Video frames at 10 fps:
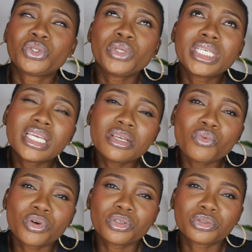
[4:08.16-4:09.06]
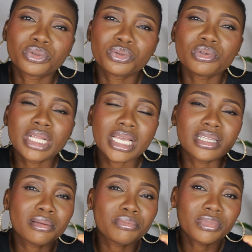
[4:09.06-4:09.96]
tweaking one or two. Like
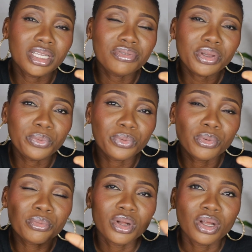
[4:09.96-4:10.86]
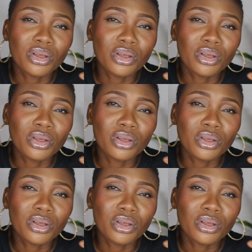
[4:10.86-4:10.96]
in the living room,